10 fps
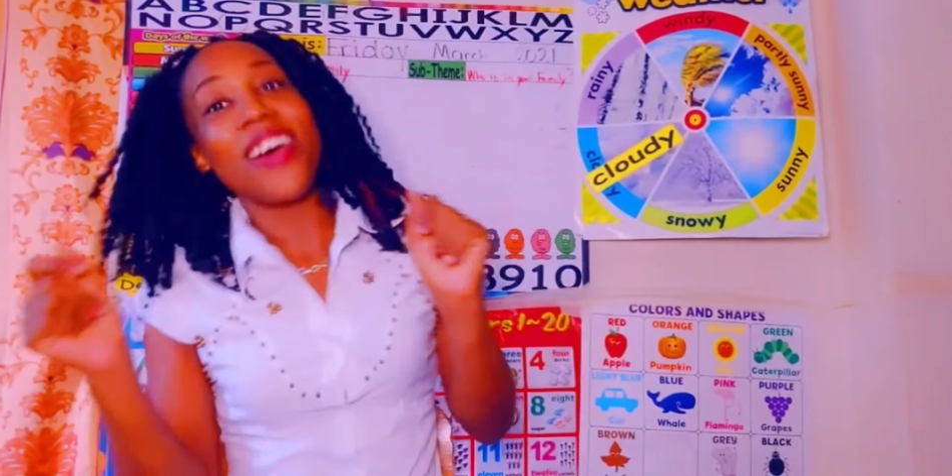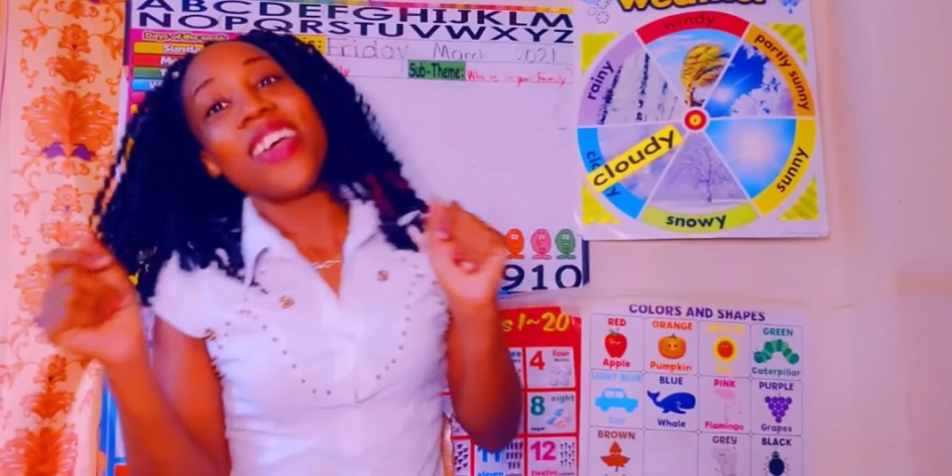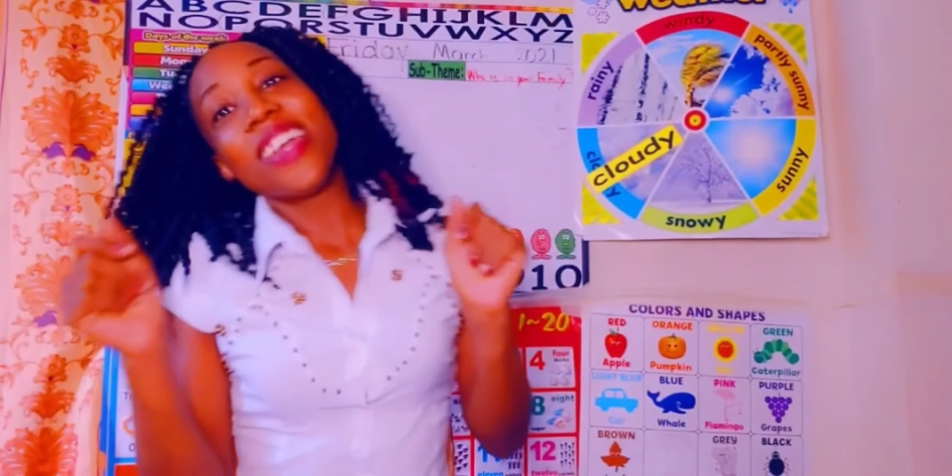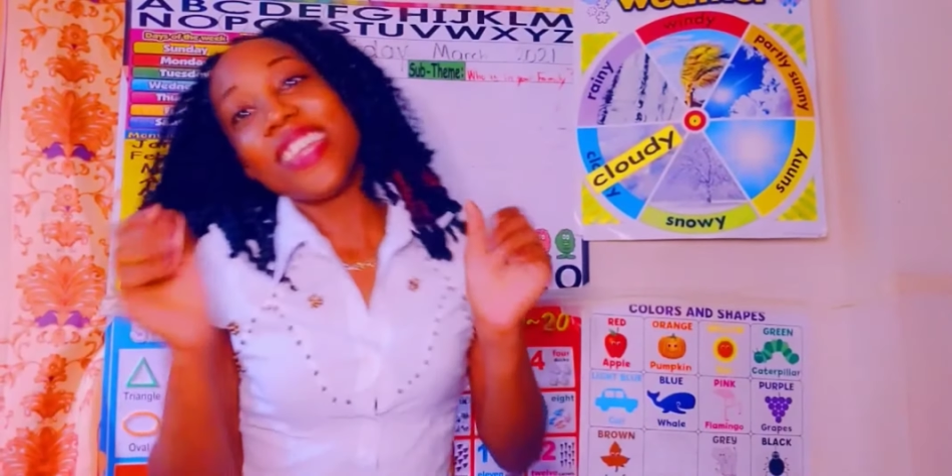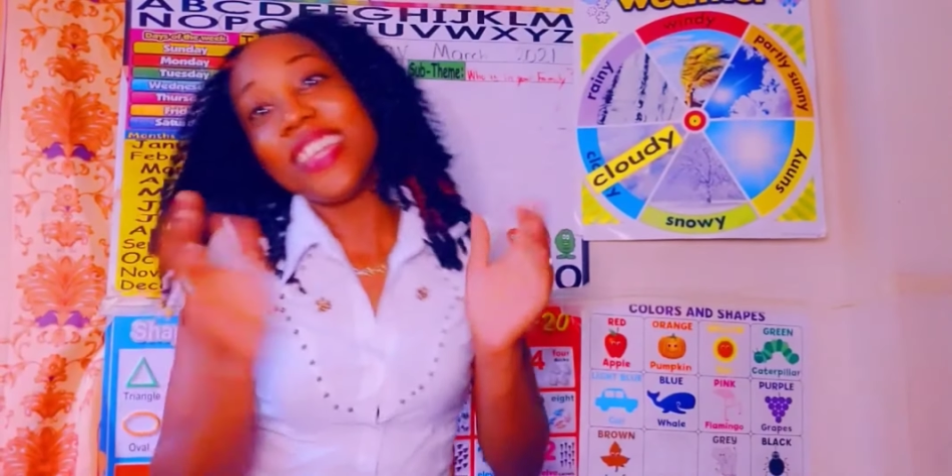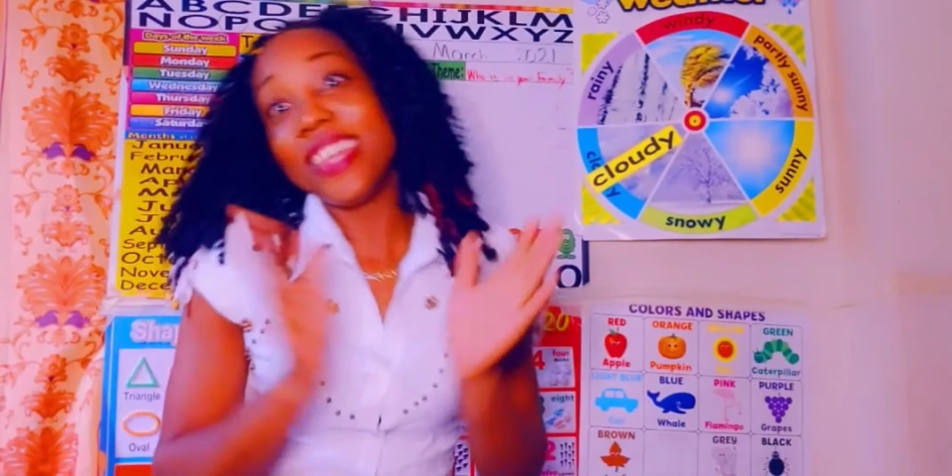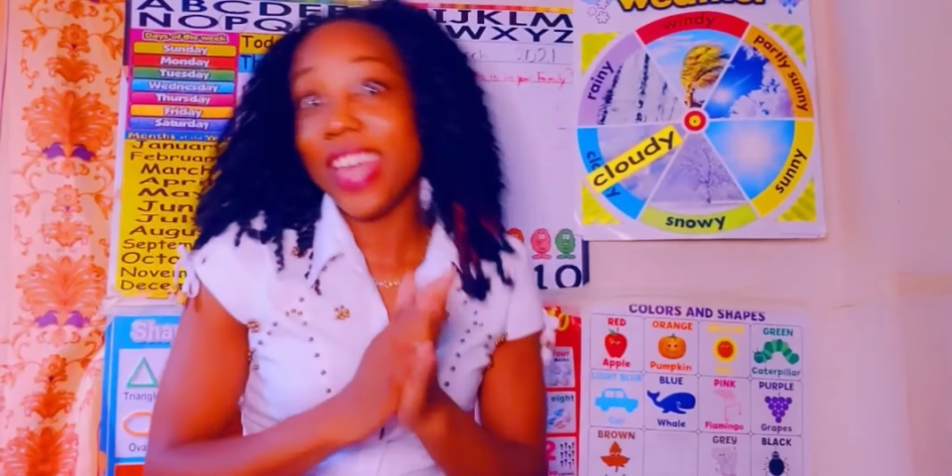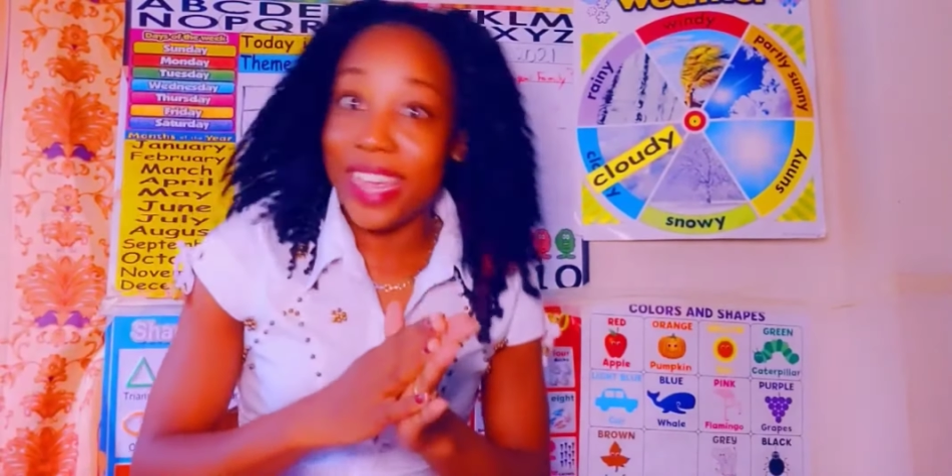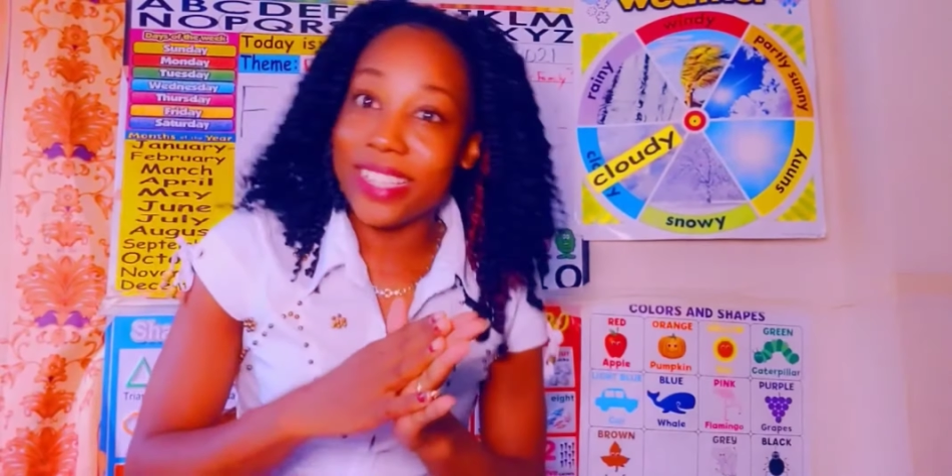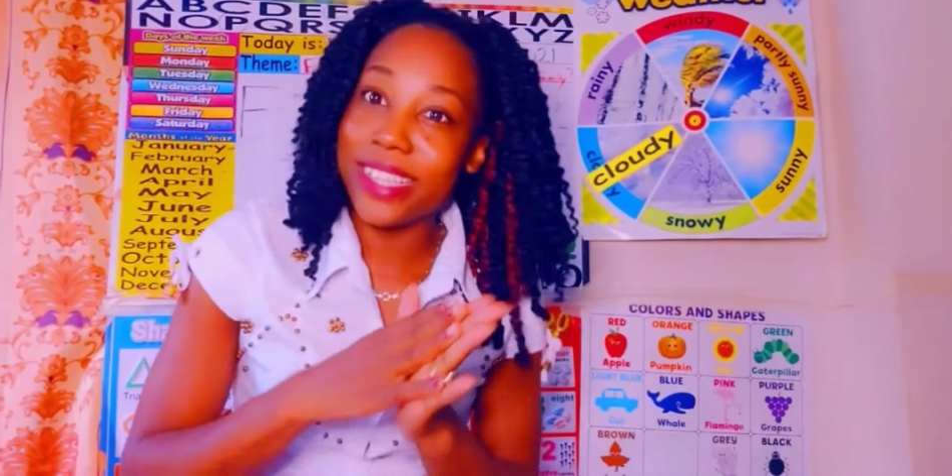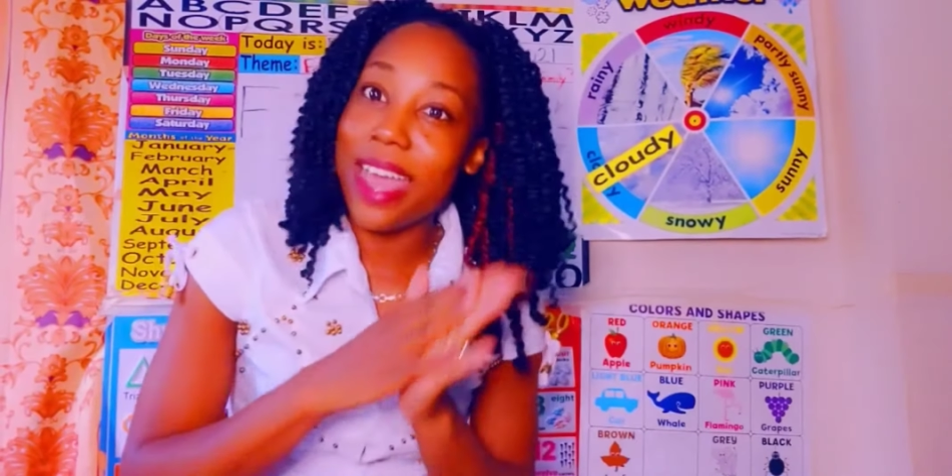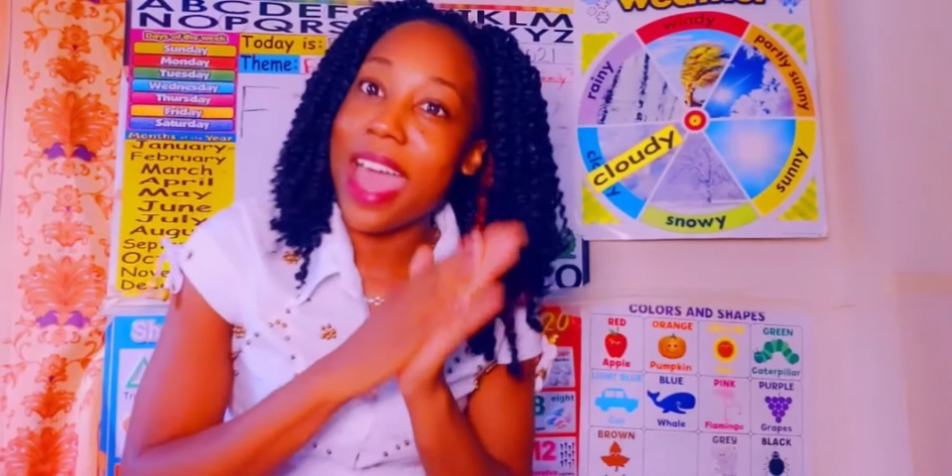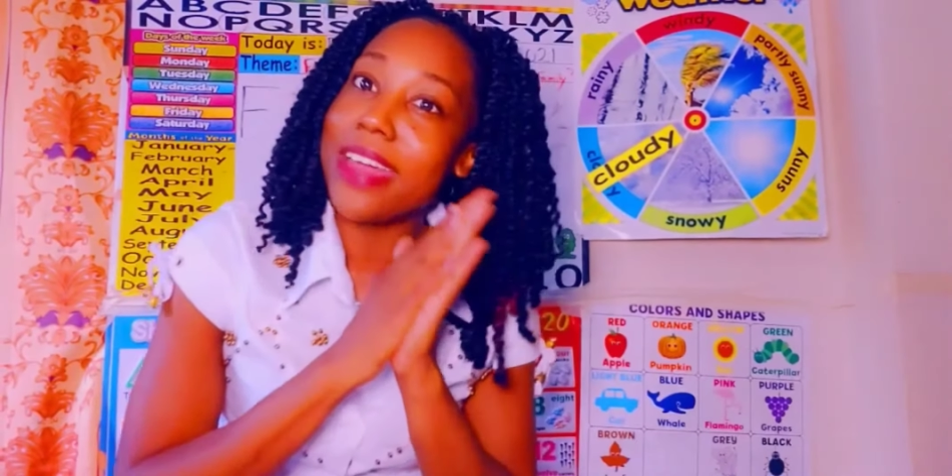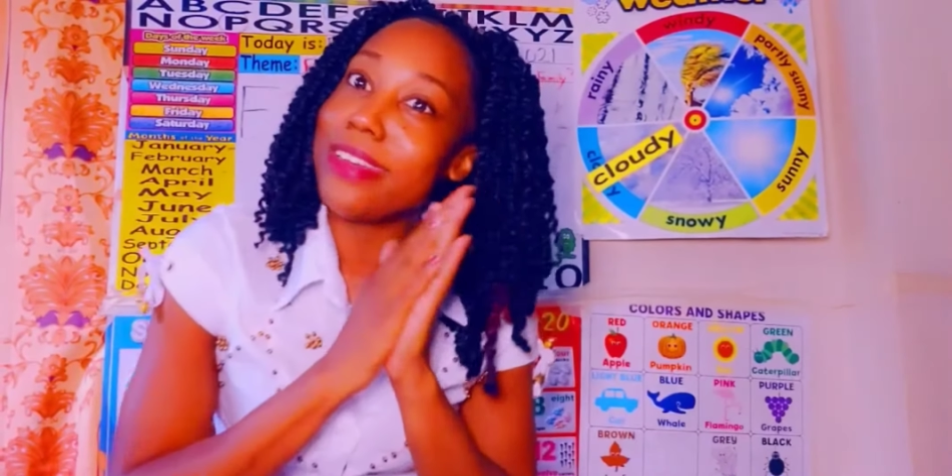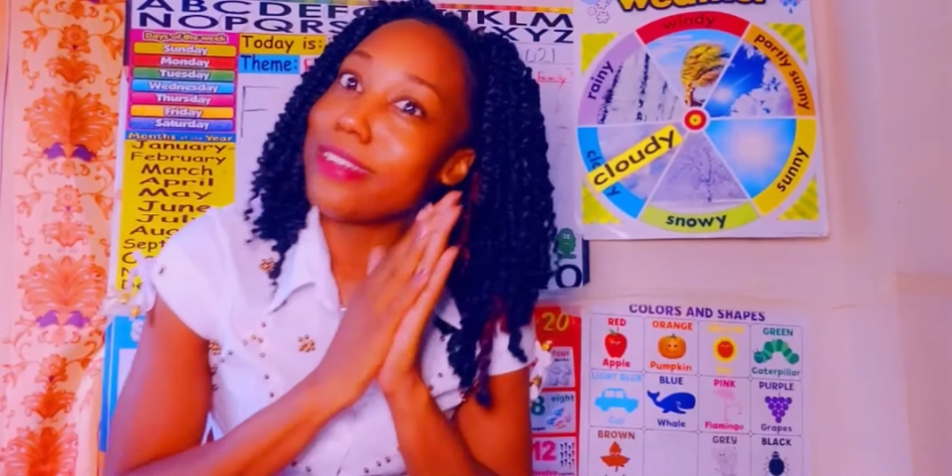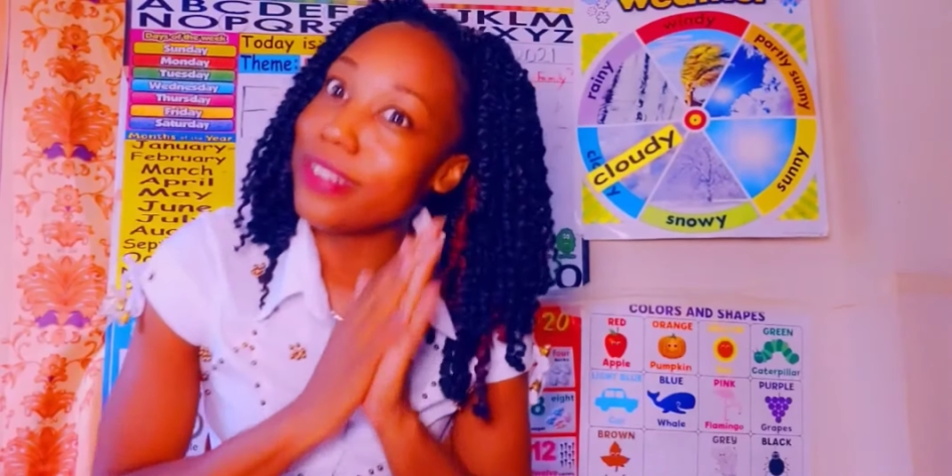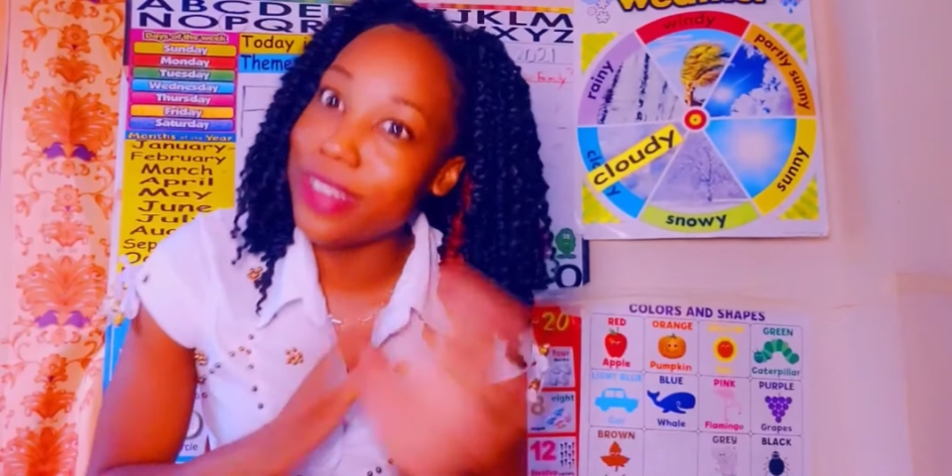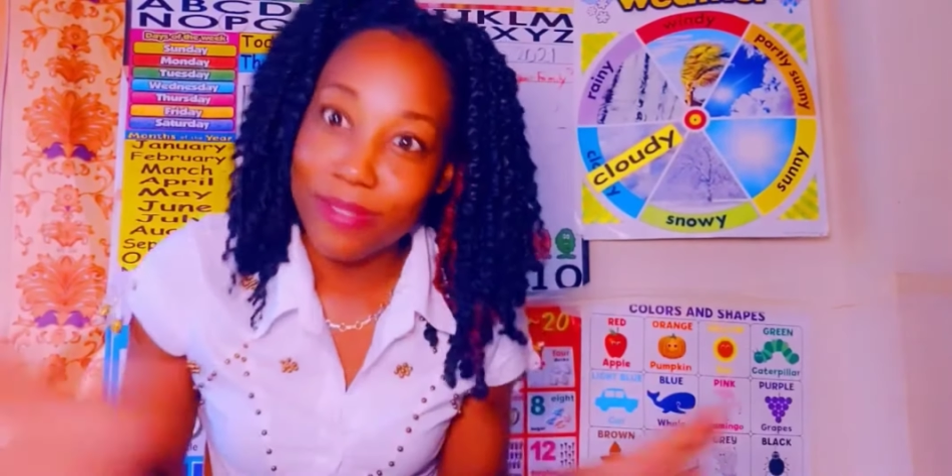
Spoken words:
Yes, I love